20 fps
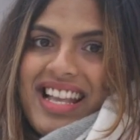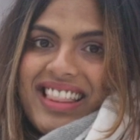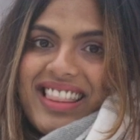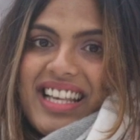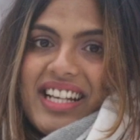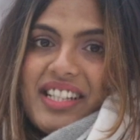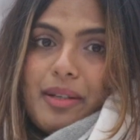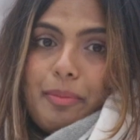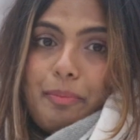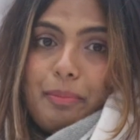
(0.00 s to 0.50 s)

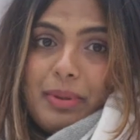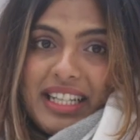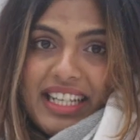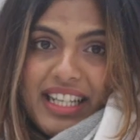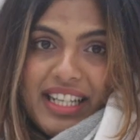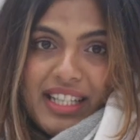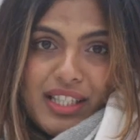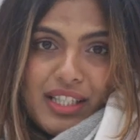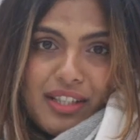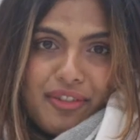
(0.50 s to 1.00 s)
There's a
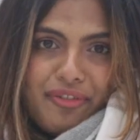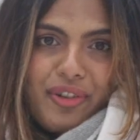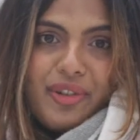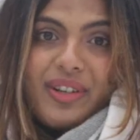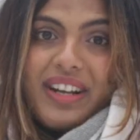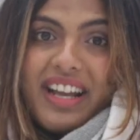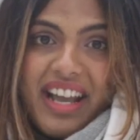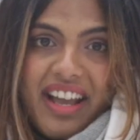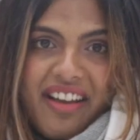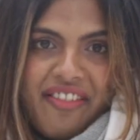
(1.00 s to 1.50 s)
place
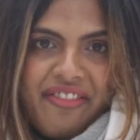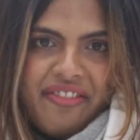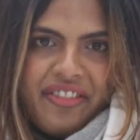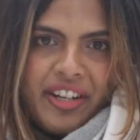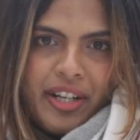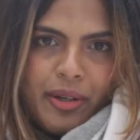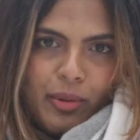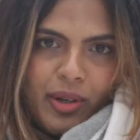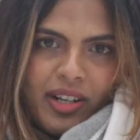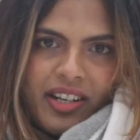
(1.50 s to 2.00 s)
for
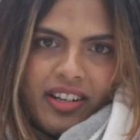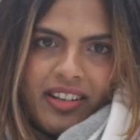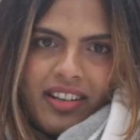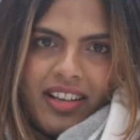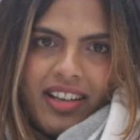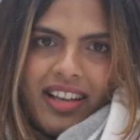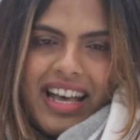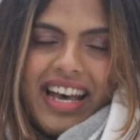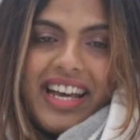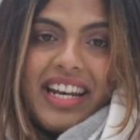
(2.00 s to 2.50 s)
everyone,
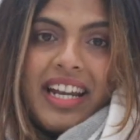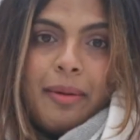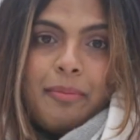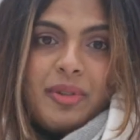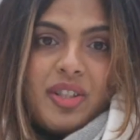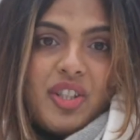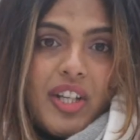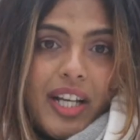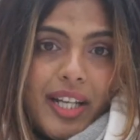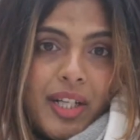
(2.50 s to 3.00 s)
and
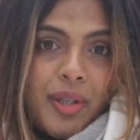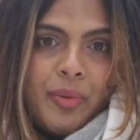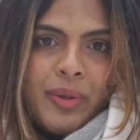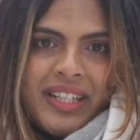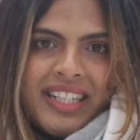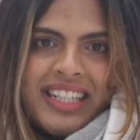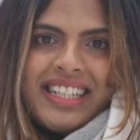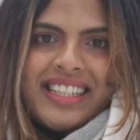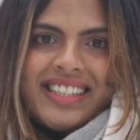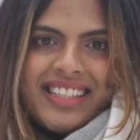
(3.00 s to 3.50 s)
I'm
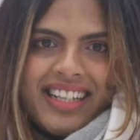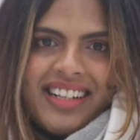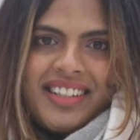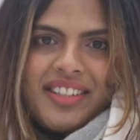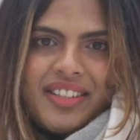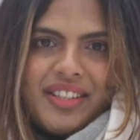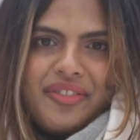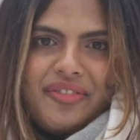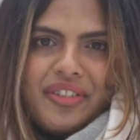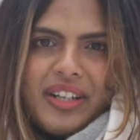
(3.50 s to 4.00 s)
genuinely
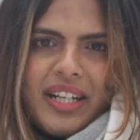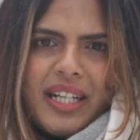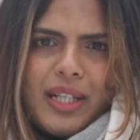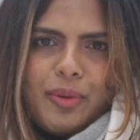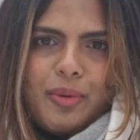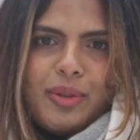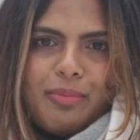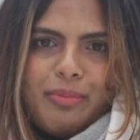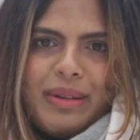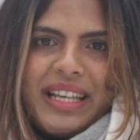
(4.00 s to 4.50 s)
satisfied
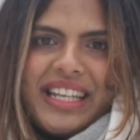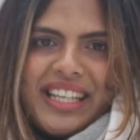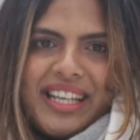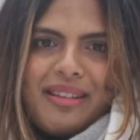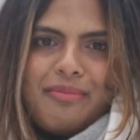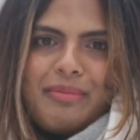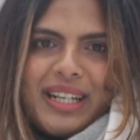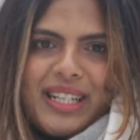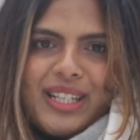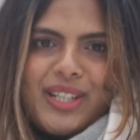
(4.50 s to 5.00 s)
with
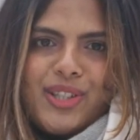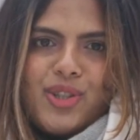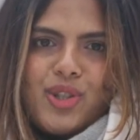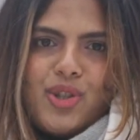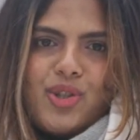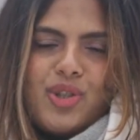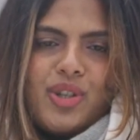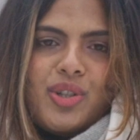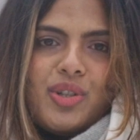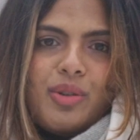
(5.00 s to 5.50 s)
making my
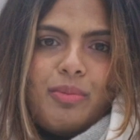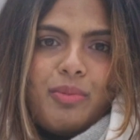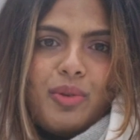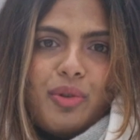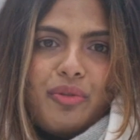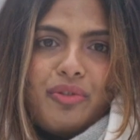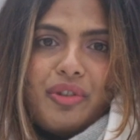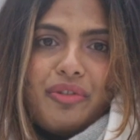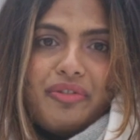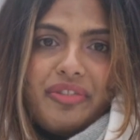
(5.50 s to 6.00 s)
decision to
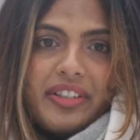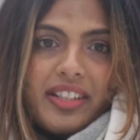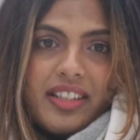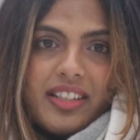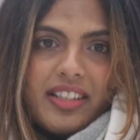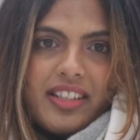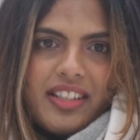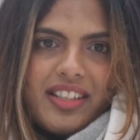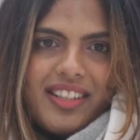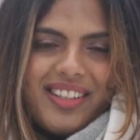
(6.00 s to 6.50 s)
move to
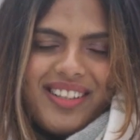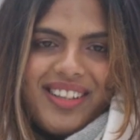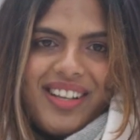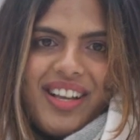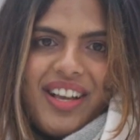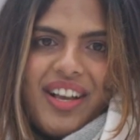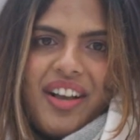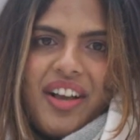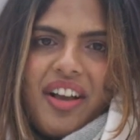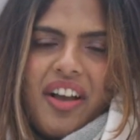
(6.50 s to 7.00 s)
Finland.
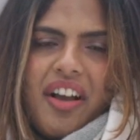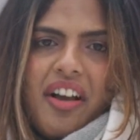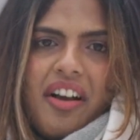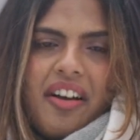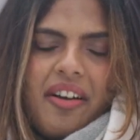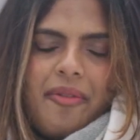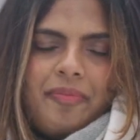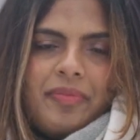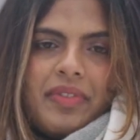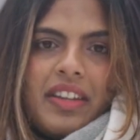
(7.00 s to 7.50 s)

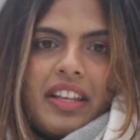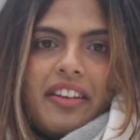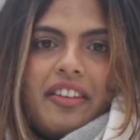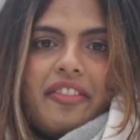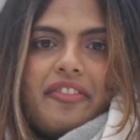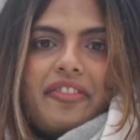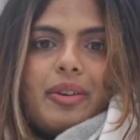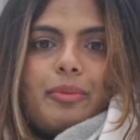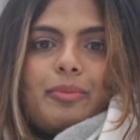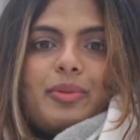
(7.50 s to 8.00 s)

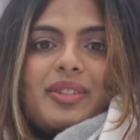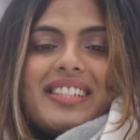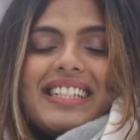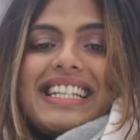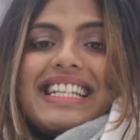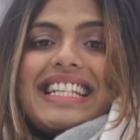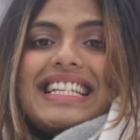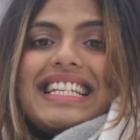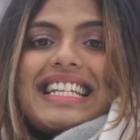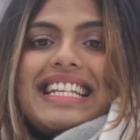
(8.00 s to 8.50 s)
From
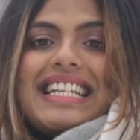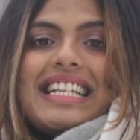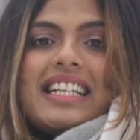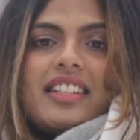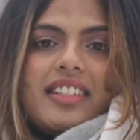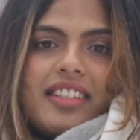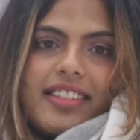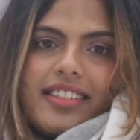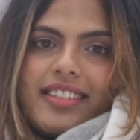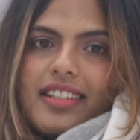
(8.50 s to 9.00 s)
seeking
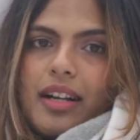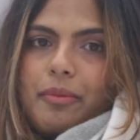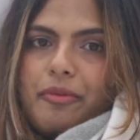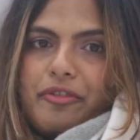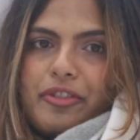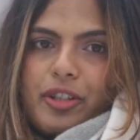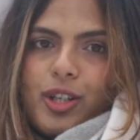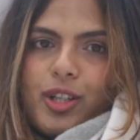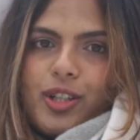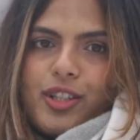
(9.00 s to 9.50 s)

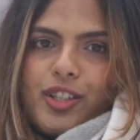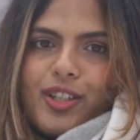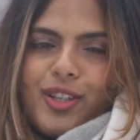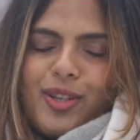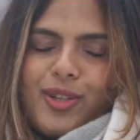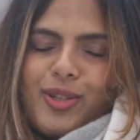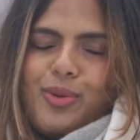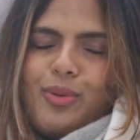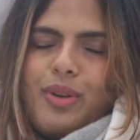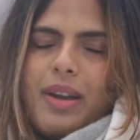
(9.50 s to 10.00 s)
discomfort
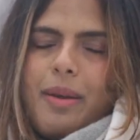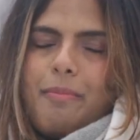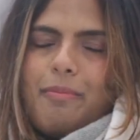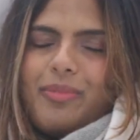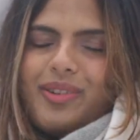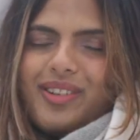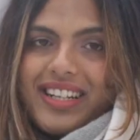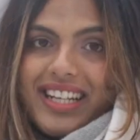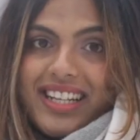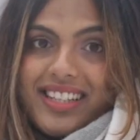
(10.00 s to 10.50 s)
to
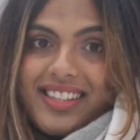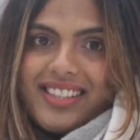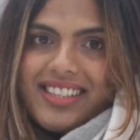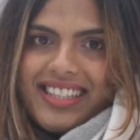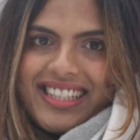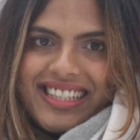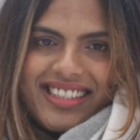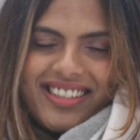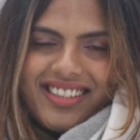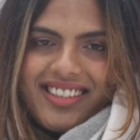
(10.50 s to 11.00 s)

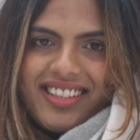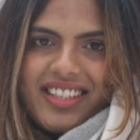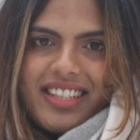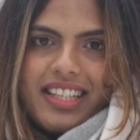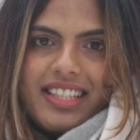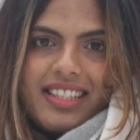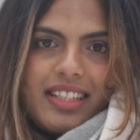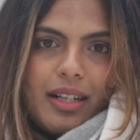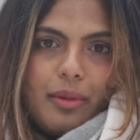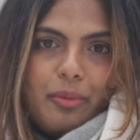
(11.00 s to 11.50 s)
embracing
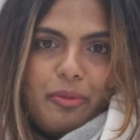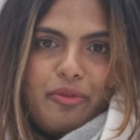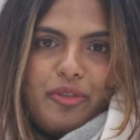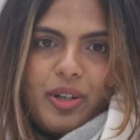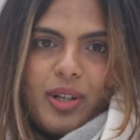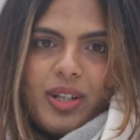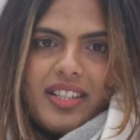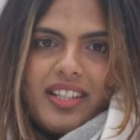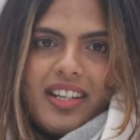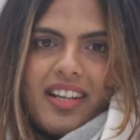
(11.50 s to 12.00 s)

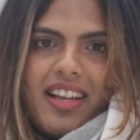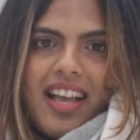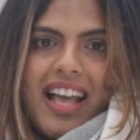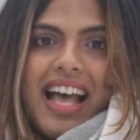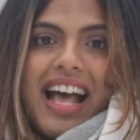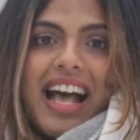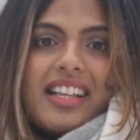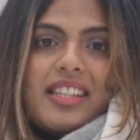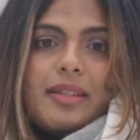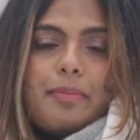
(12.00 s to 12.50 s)
discomfort
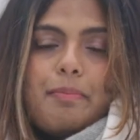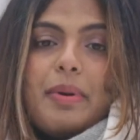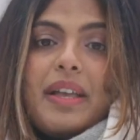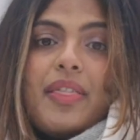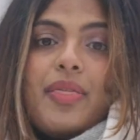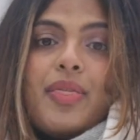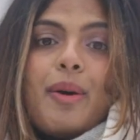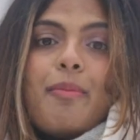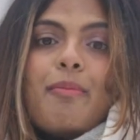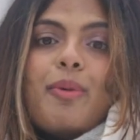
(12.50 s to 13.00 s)
has
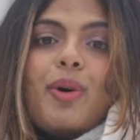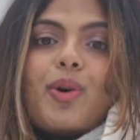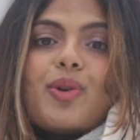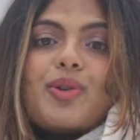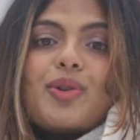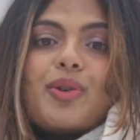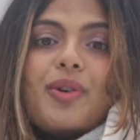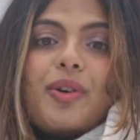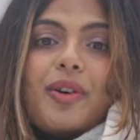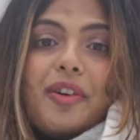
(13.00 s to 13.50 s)
been the
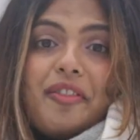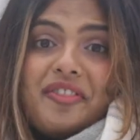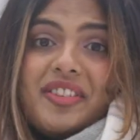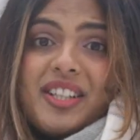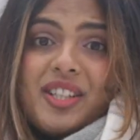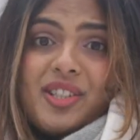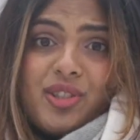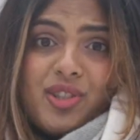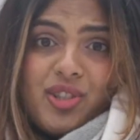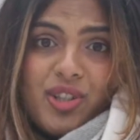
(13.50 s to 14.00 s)
motto of
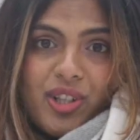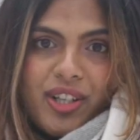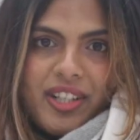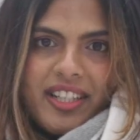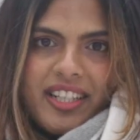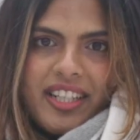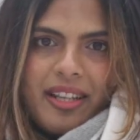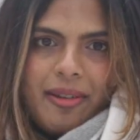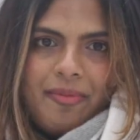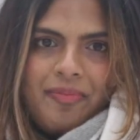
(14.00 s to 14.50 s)
this
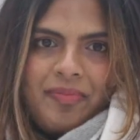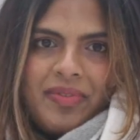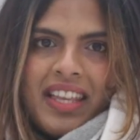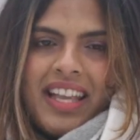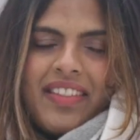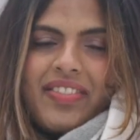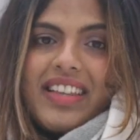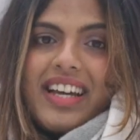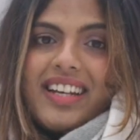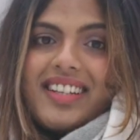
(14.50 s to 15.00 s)
journey
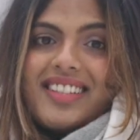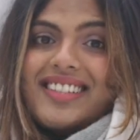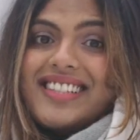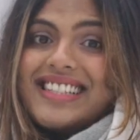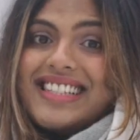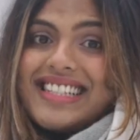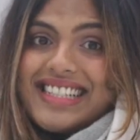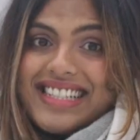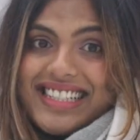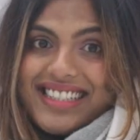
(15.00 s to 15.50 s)
that is
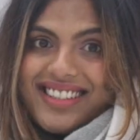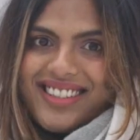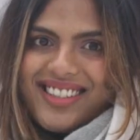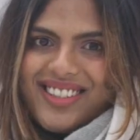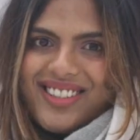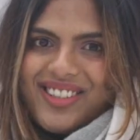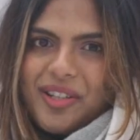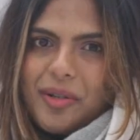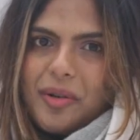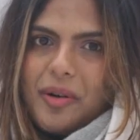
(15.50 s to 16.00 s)
still
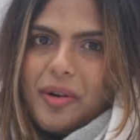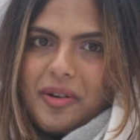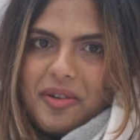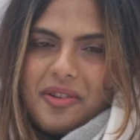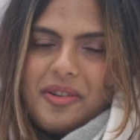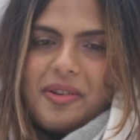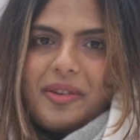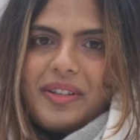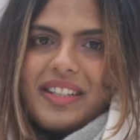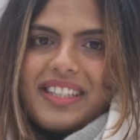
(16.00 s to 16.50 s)

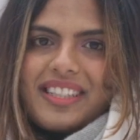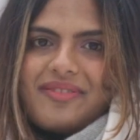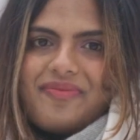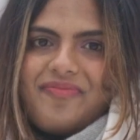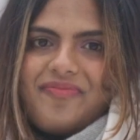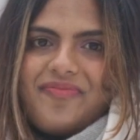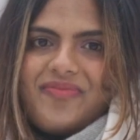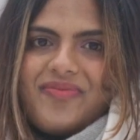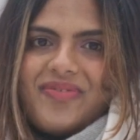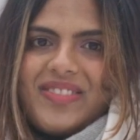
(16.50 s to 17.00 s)
ongoing.
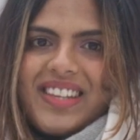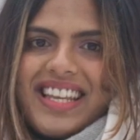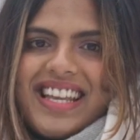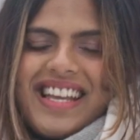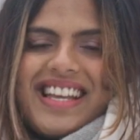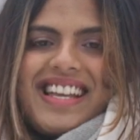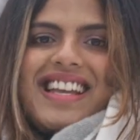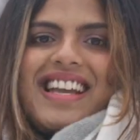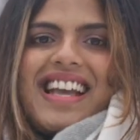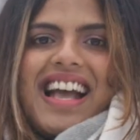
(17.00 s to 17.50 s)

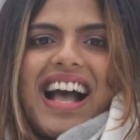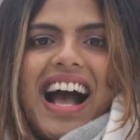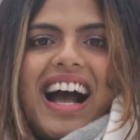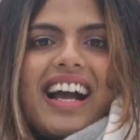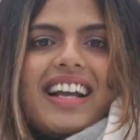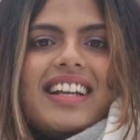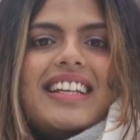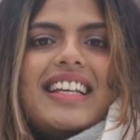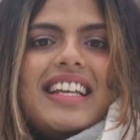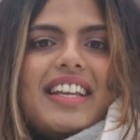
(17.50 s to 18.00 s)

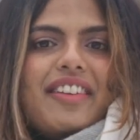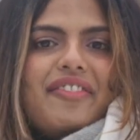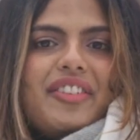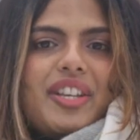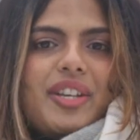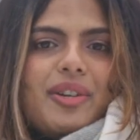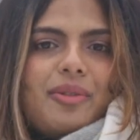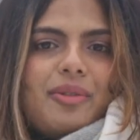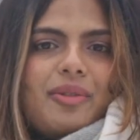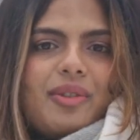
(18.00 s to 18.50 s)
I leave
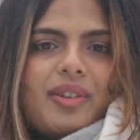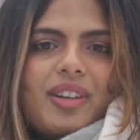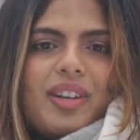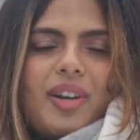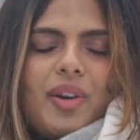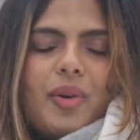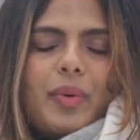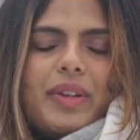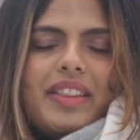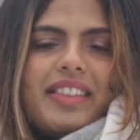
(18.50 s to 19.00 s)
you
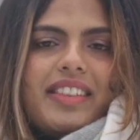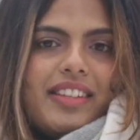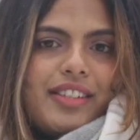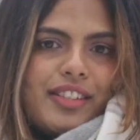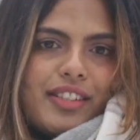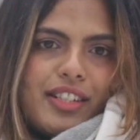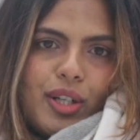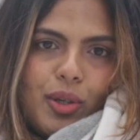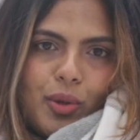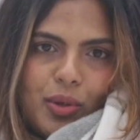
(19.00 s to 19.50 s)
with
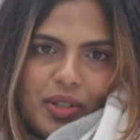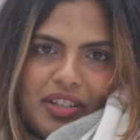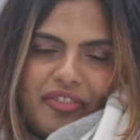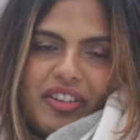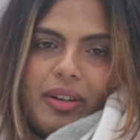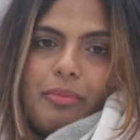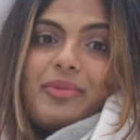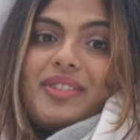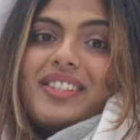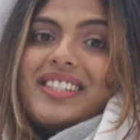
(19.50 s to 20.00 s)
this quote
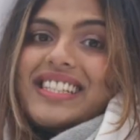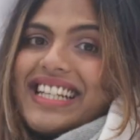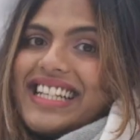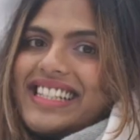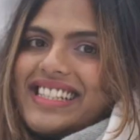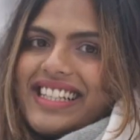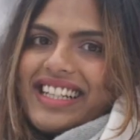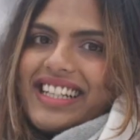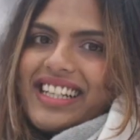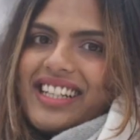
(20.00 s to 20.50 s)
from Zig
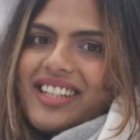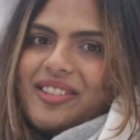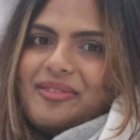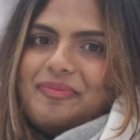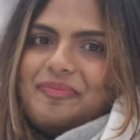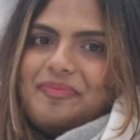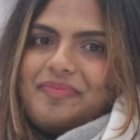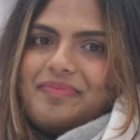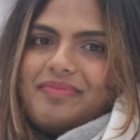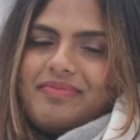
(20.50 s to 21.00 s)
Ziglar.
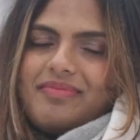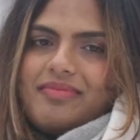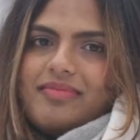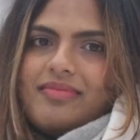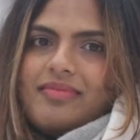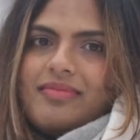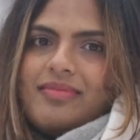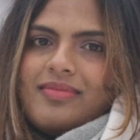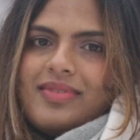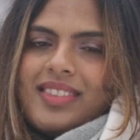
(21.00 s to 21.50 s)

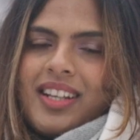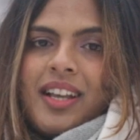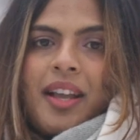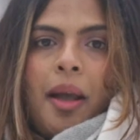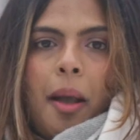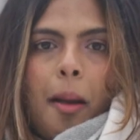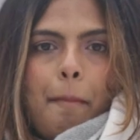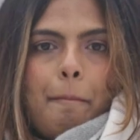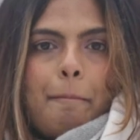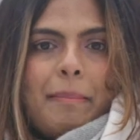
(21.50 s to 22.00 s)

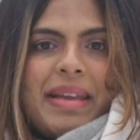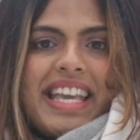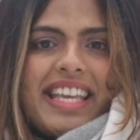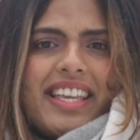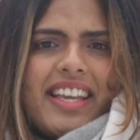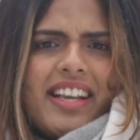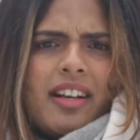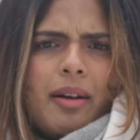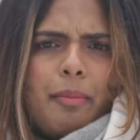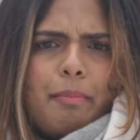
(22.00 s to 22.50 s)

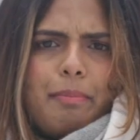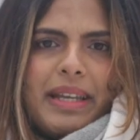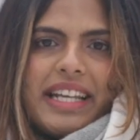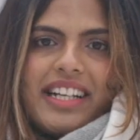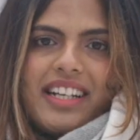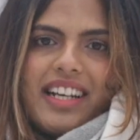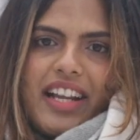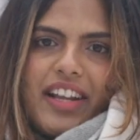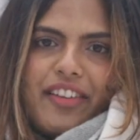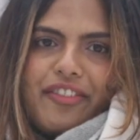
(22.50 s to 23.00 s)
Making a
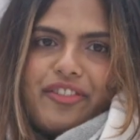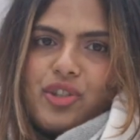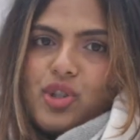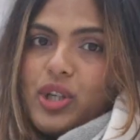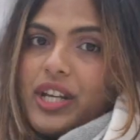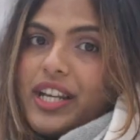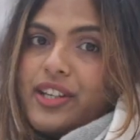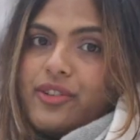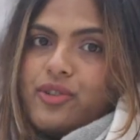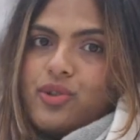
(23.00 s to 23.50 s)
big life
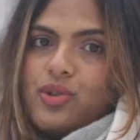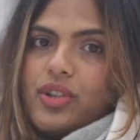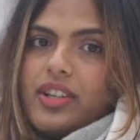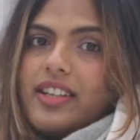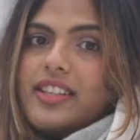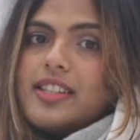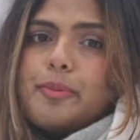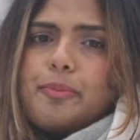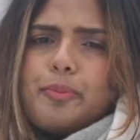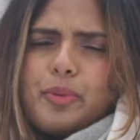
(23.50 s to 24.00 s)
change
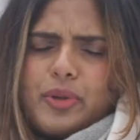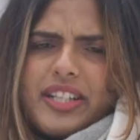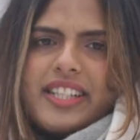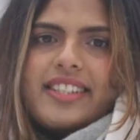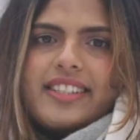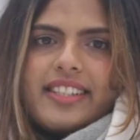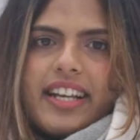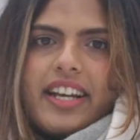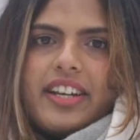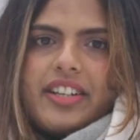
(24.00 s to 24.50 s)
is pretty
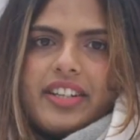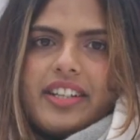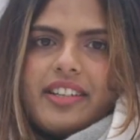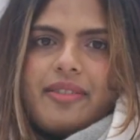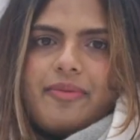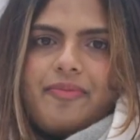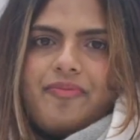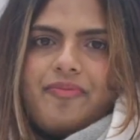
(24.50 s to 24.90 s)
scary,